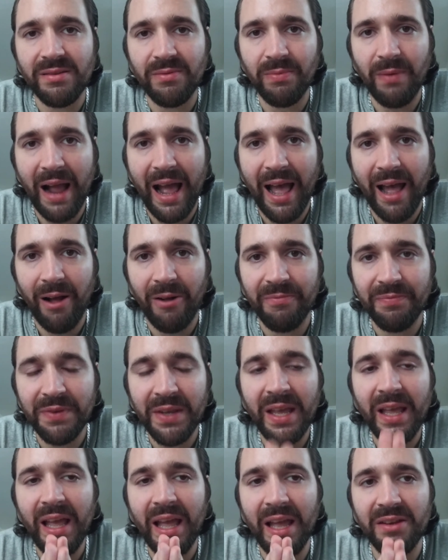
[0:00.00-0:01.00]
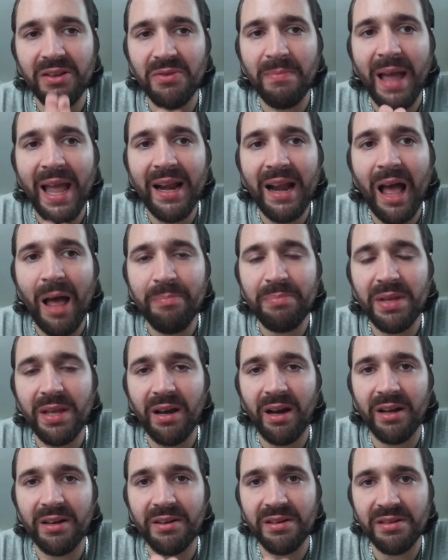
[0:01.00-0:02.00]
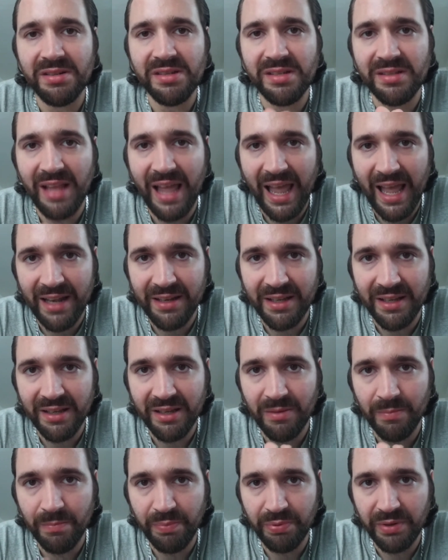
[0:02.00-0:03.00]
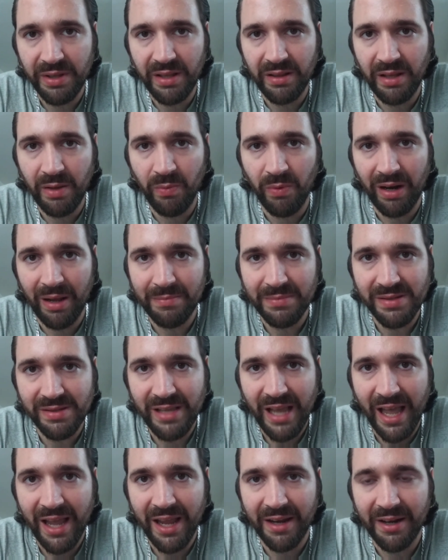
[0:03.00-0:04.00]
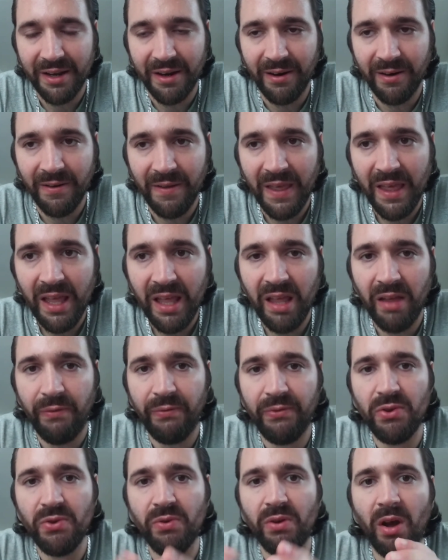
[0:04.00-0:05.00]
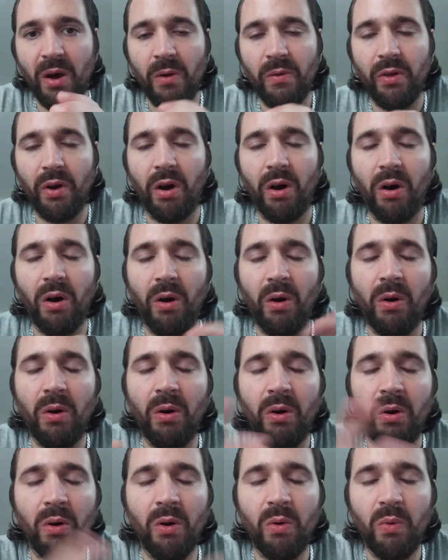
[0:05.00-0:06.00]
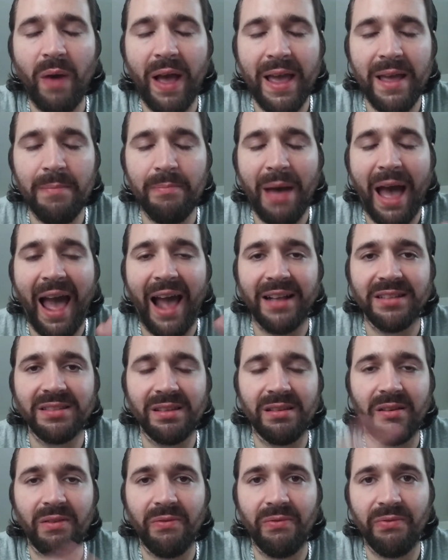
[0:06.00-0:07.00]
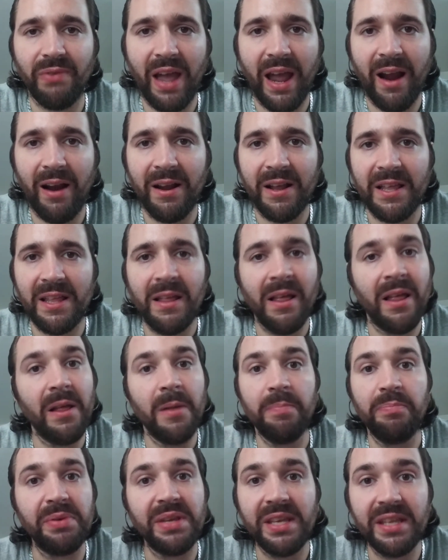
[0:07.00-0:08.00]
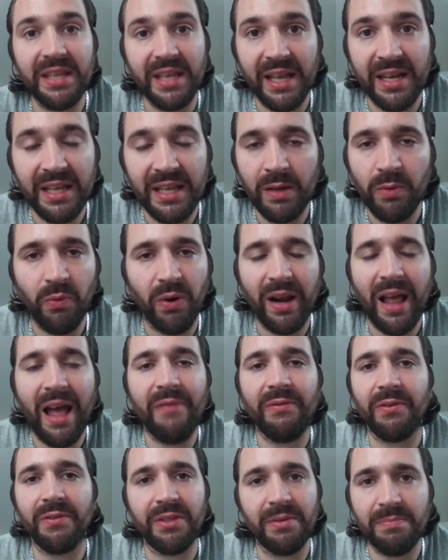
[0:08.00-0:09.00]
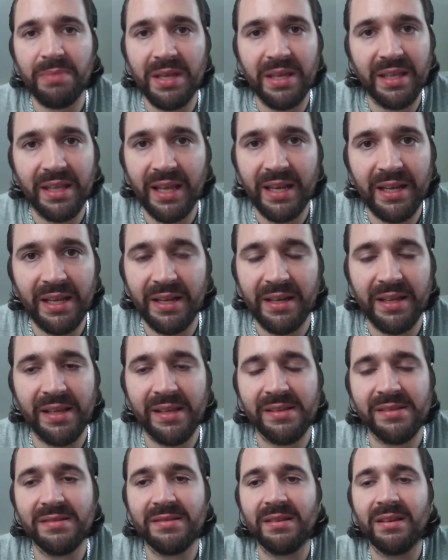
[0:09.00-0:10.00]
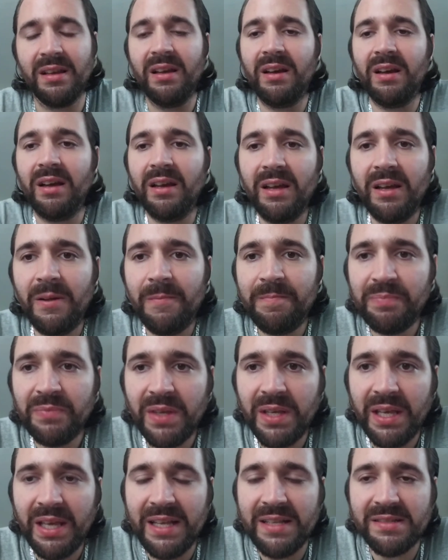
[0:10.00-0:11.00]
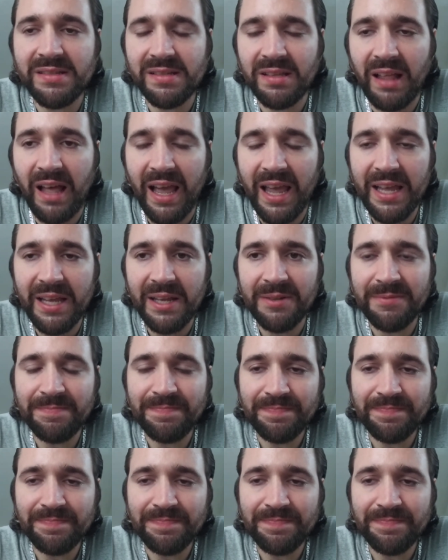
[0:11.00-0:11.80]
around, and you may not be understanding completely what I'm saying here. If you go the whole way back to the very beginning, whatever the beginning is, it's like